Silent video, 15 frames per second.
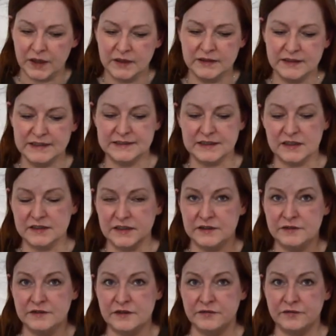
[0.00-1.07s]
These are
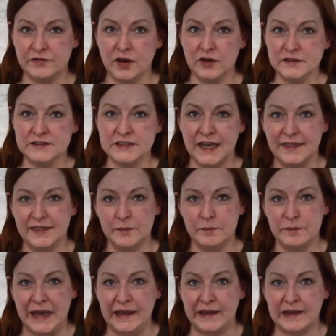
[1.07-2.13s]
the front and the
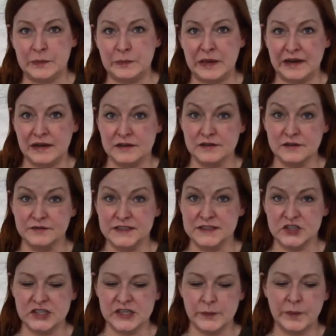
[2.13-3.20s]
back part of the
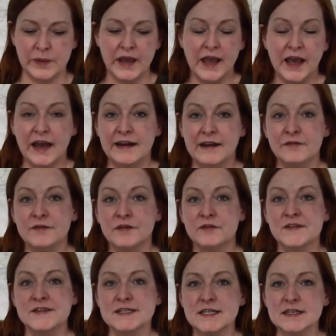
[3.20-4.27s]
ship. And if you've
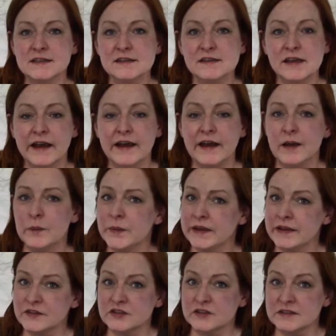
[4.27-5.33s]
seen
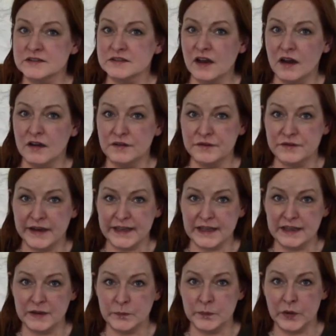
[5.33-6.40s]
pictures of a
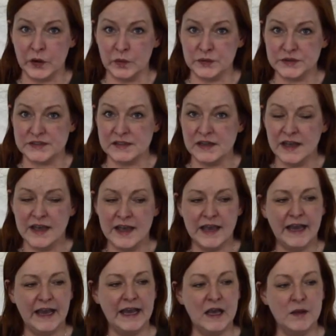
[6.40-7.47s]
Viking boat,
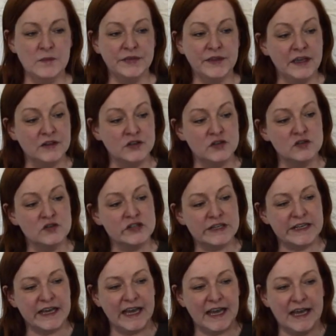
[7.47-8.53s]
it usually
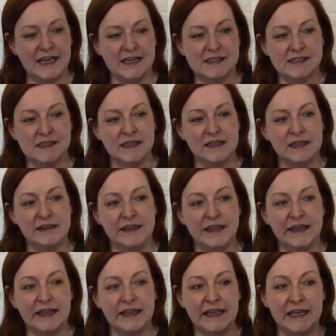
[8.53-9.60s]
has
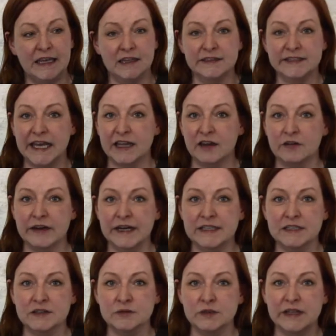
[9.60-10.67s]
the keel
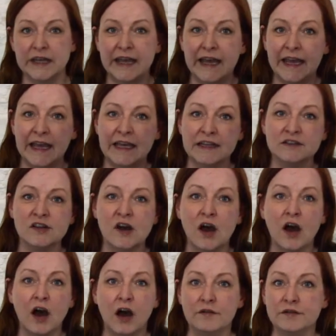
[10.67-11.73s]
decorated with the head
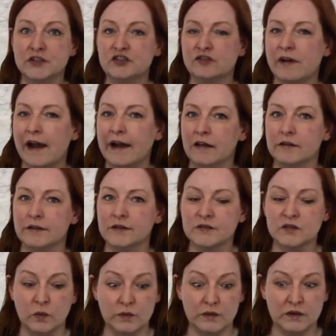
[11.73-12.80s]
of a dragon.
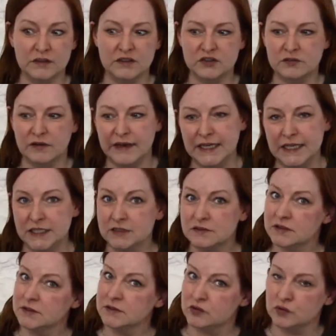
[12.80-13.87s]
So we're going to try and
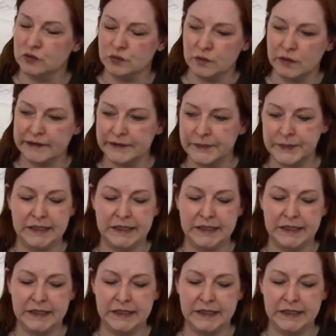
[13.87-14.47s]
draw one.